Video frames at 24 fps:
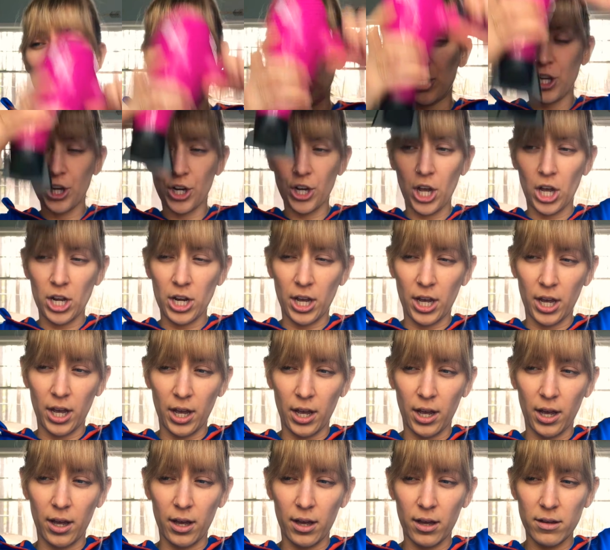you're
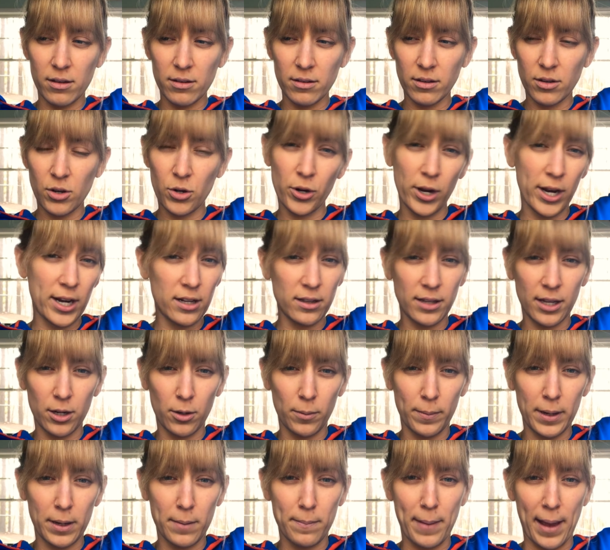gonna create a little
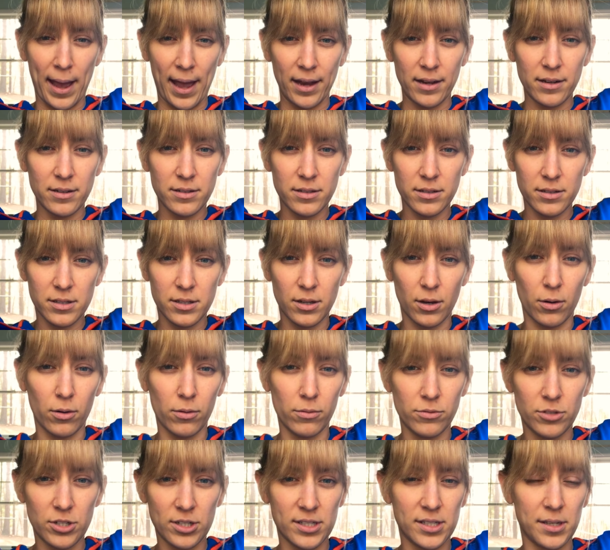bit of bend.
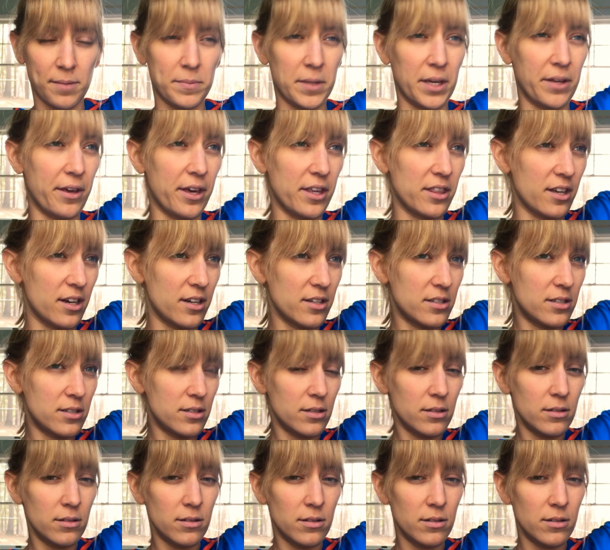So just something like this.